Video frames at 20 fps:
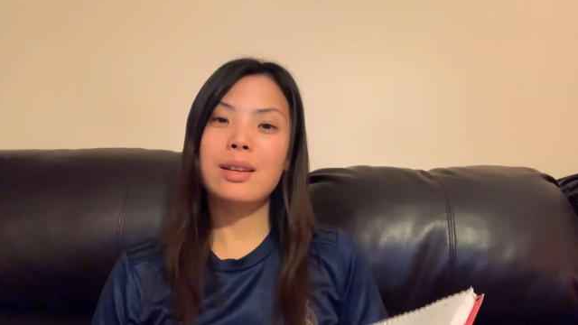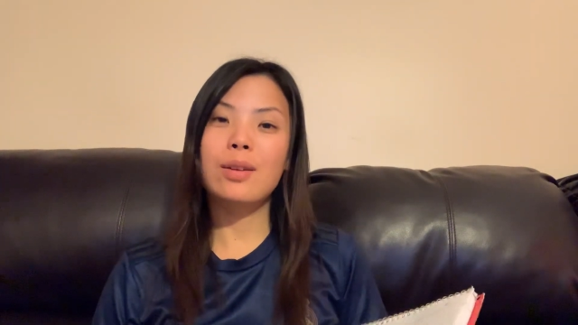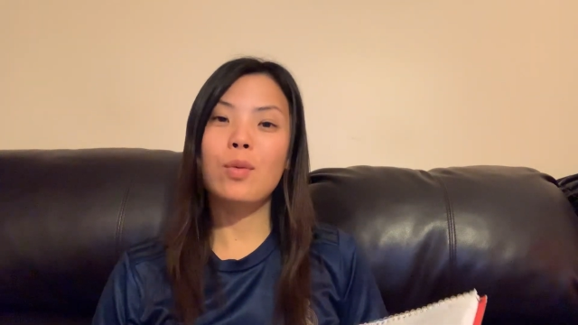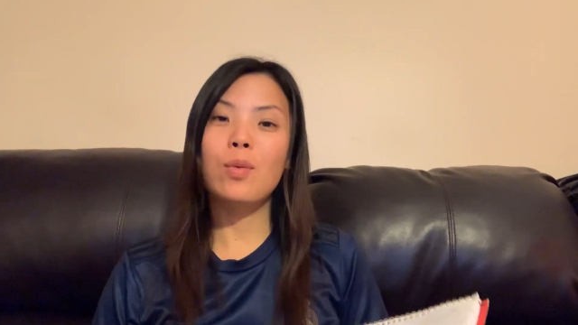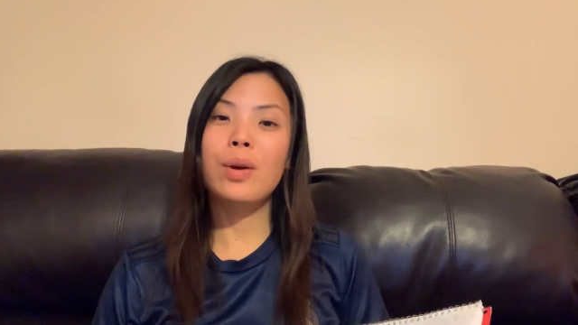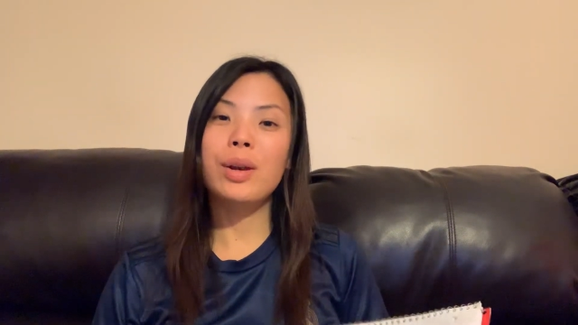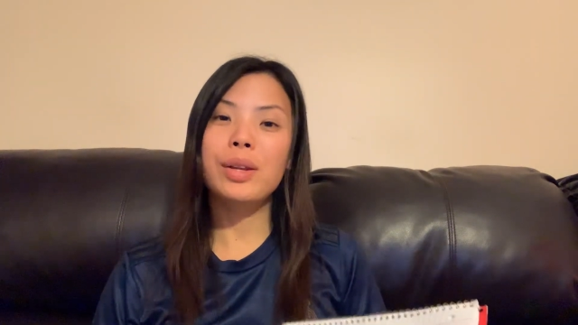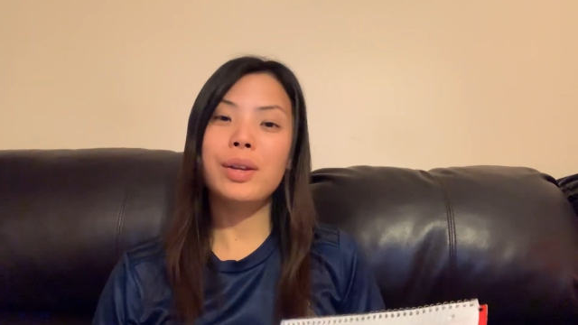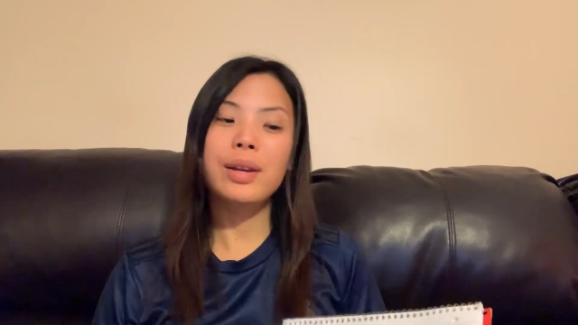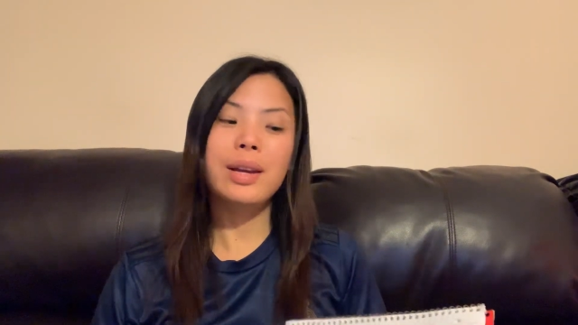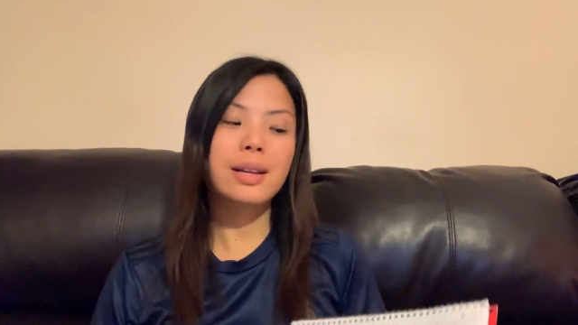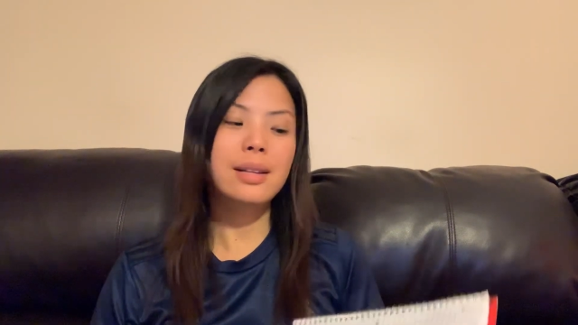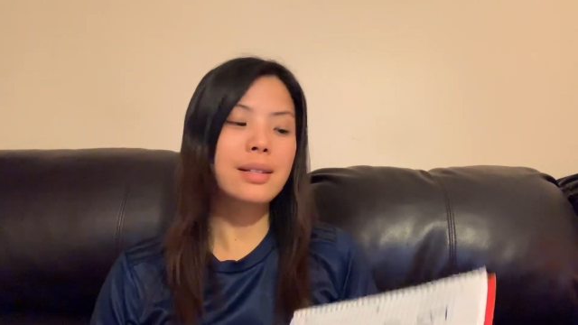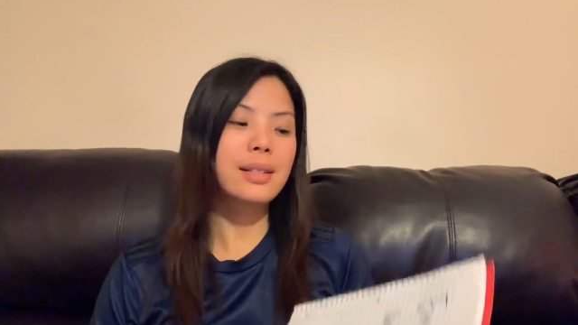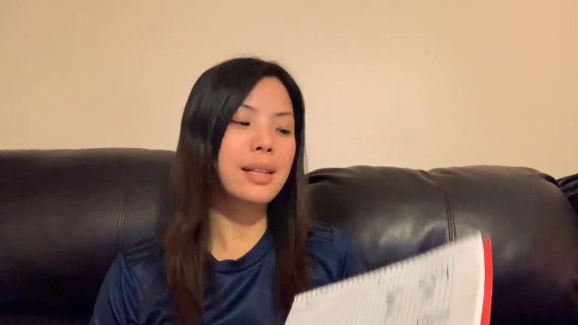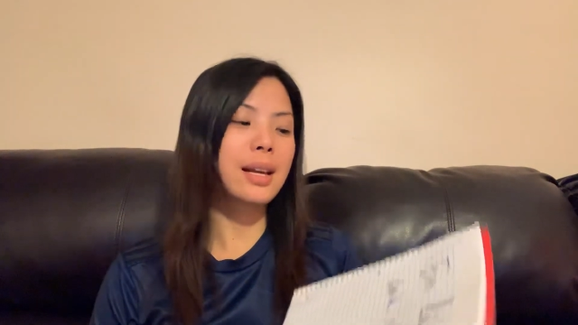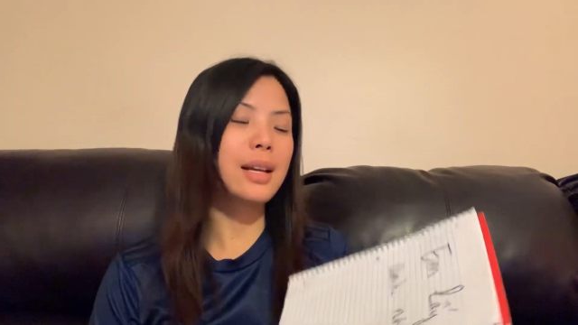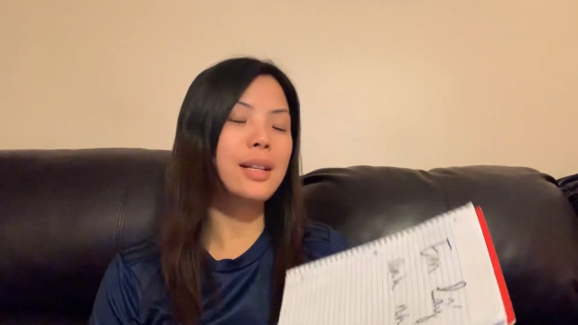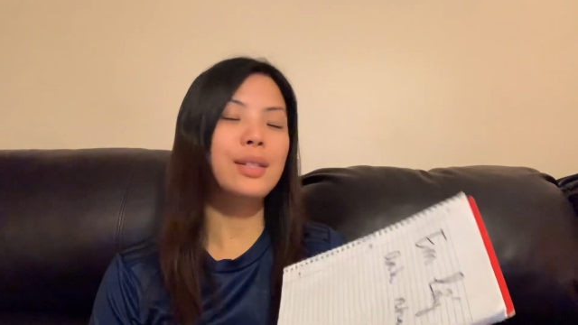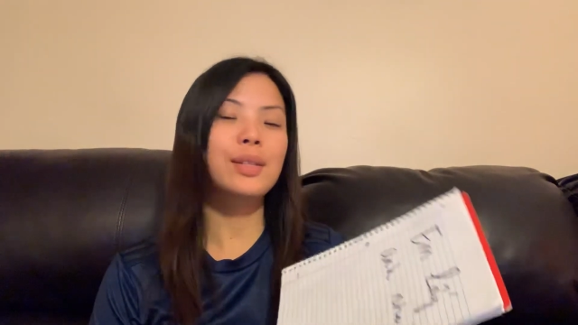then what you can
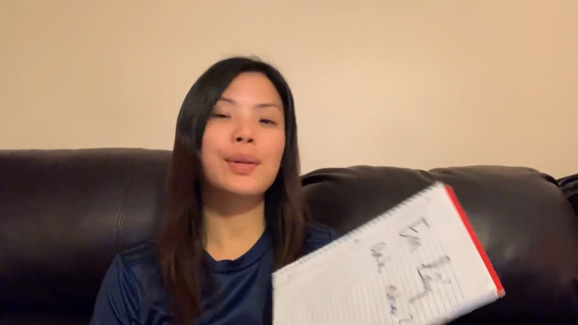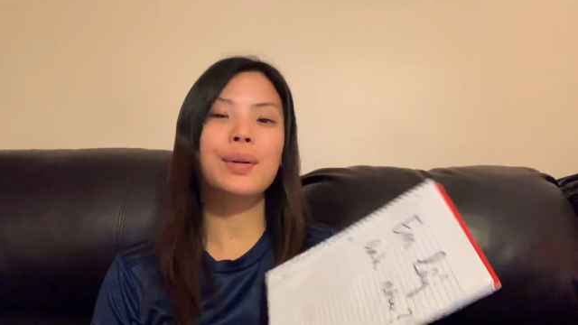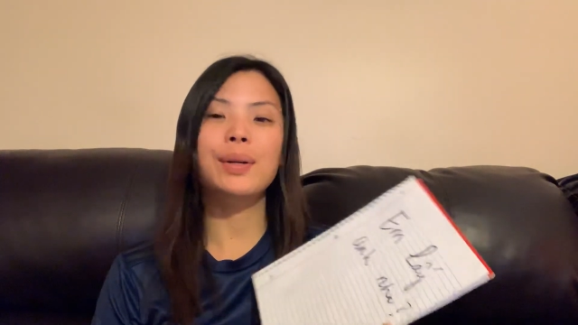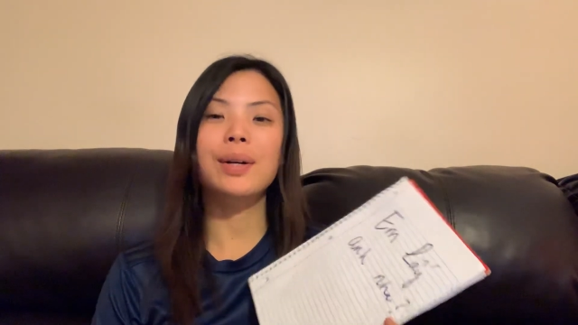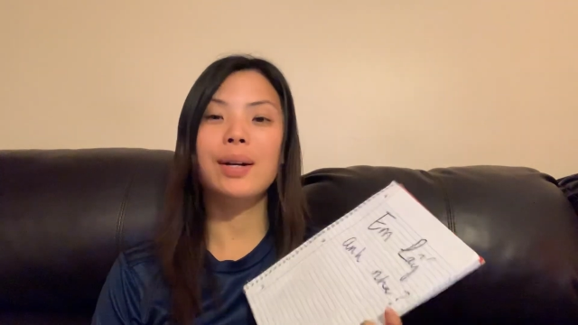say to